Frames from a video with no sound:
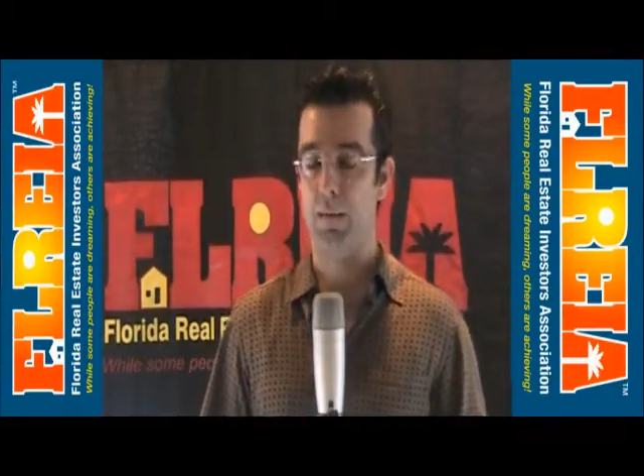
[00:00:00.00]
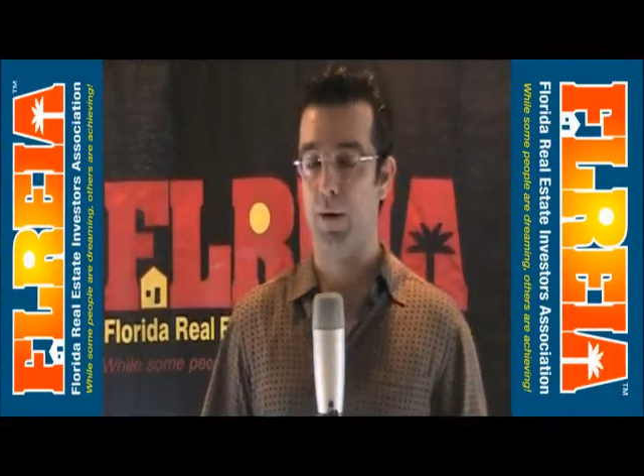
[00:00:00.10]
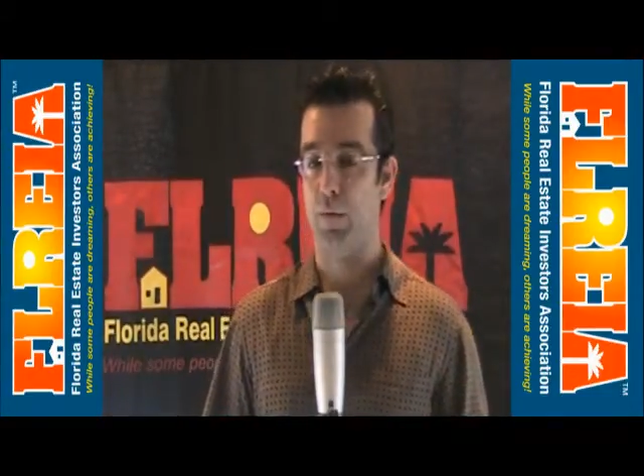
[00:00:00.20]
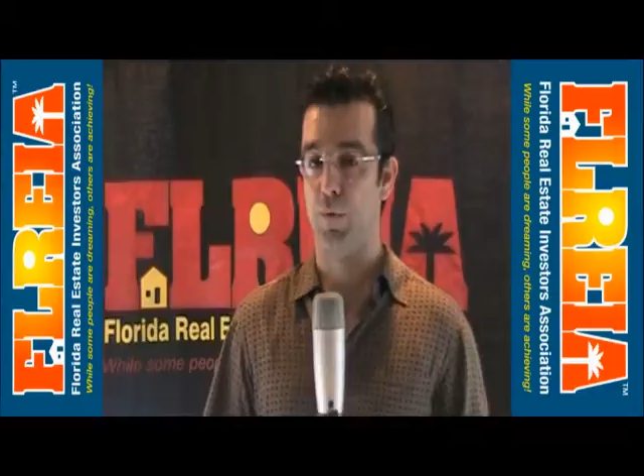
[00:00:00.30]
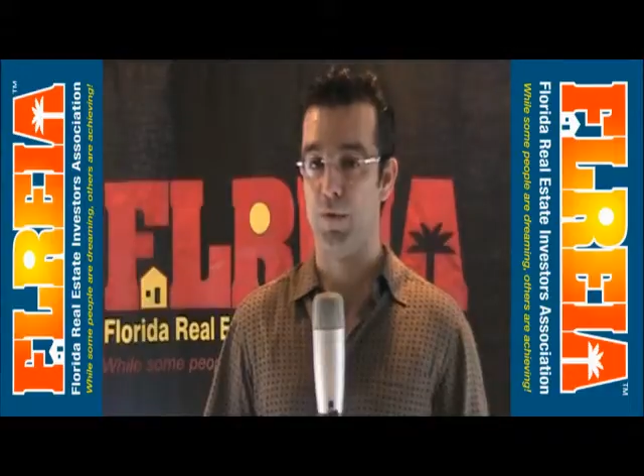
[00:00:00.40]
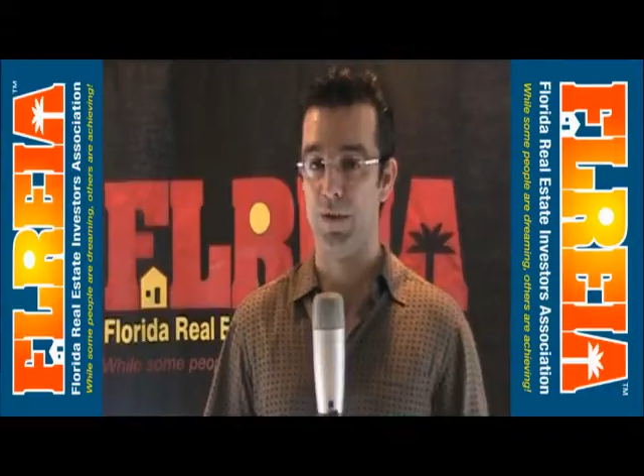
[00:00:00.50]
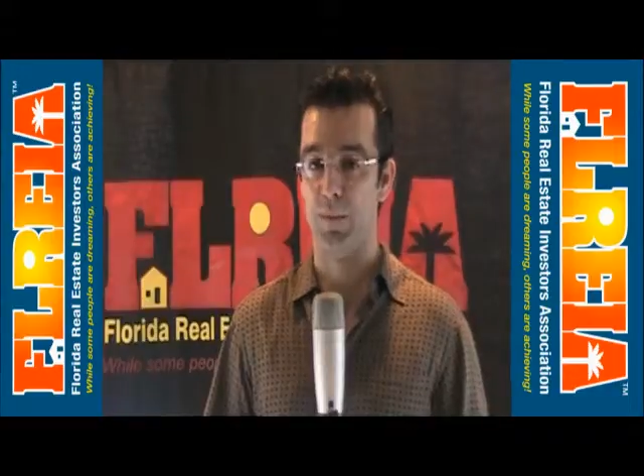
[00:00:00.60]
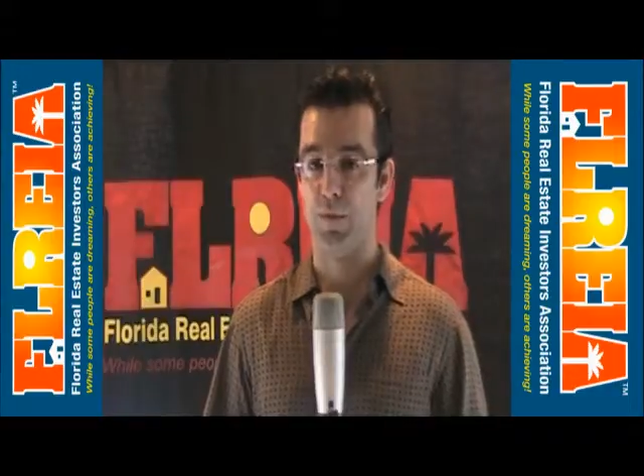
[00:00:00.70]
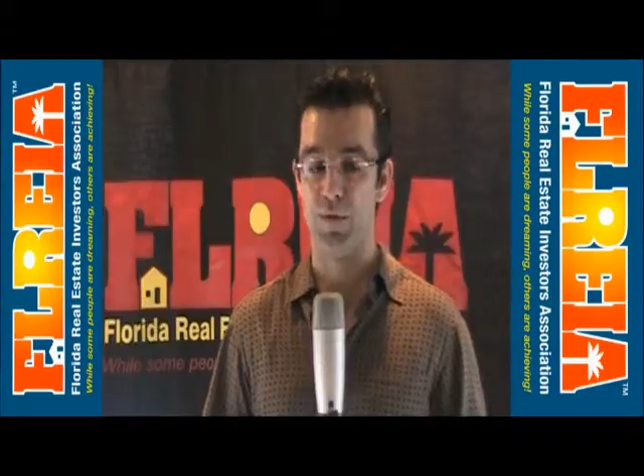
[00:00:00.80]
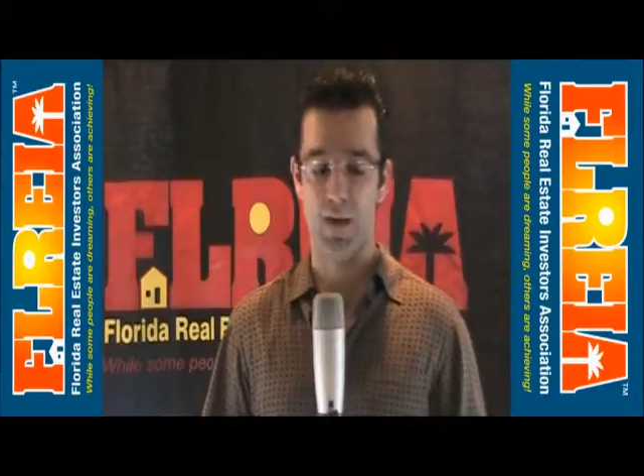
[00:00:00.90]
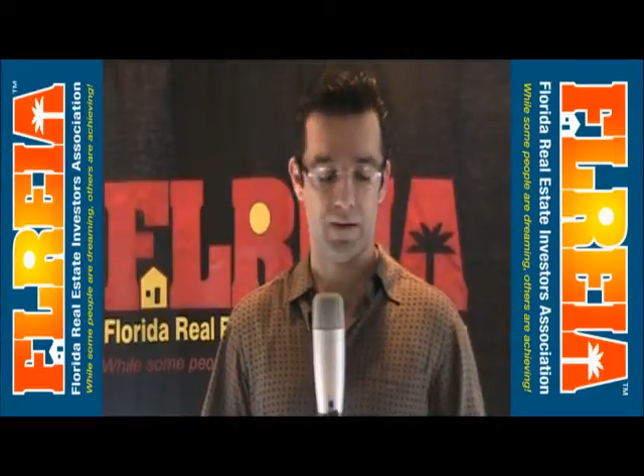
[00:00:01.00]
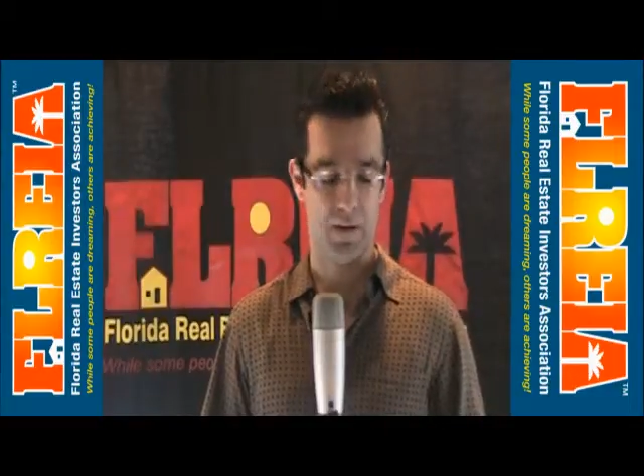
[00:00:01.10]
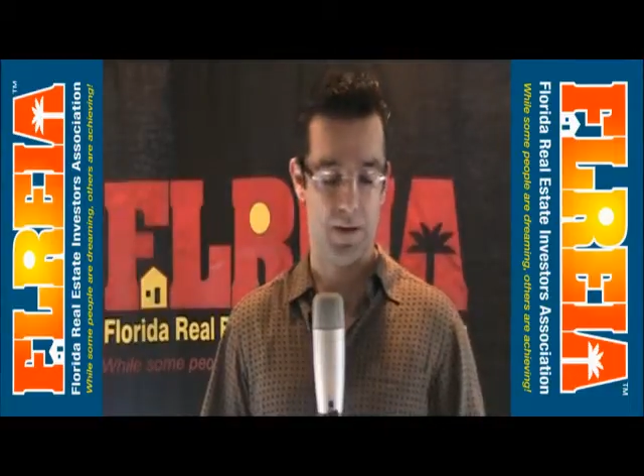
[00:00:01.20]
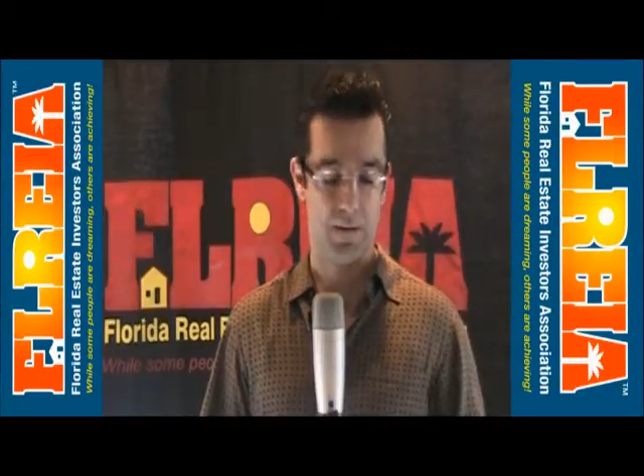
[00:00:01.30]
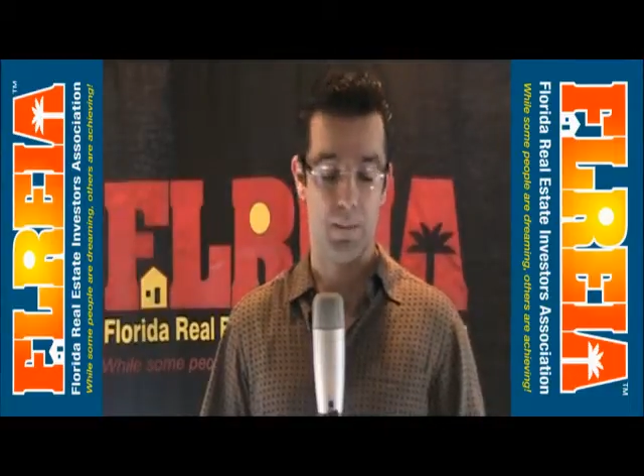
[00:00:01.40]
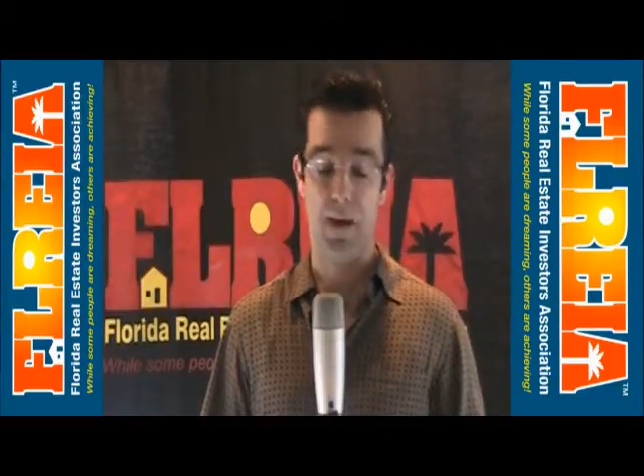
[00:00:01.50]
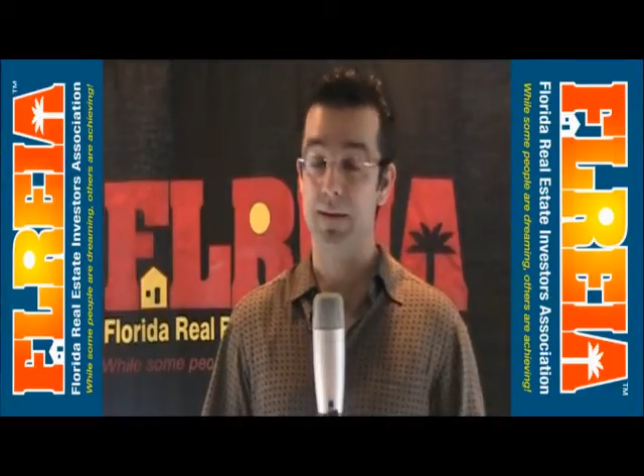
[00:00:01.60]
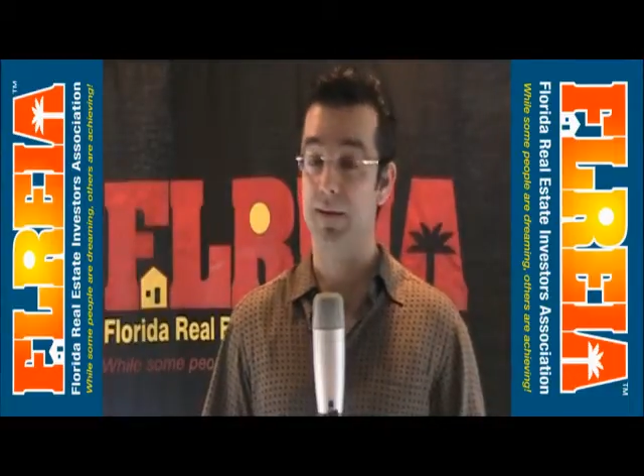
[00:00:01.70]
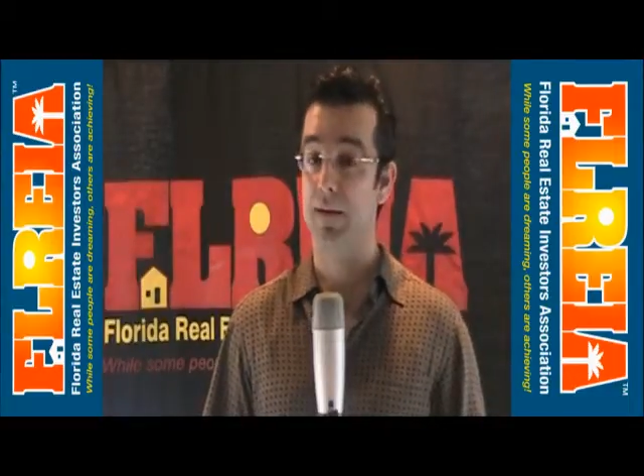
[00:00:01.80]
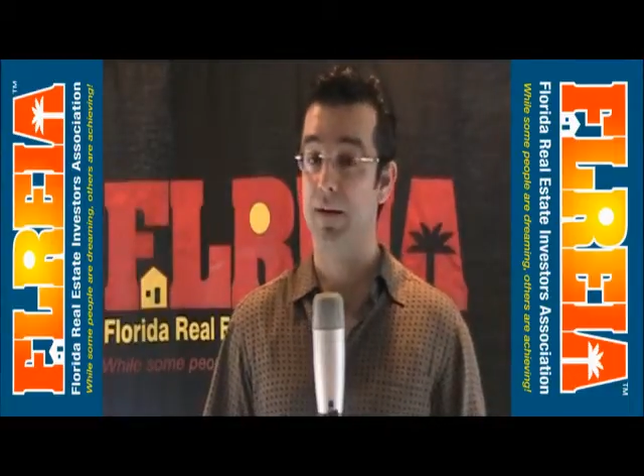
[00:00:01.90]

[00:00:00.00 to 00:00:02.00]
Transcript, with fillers: by fourteen percent, but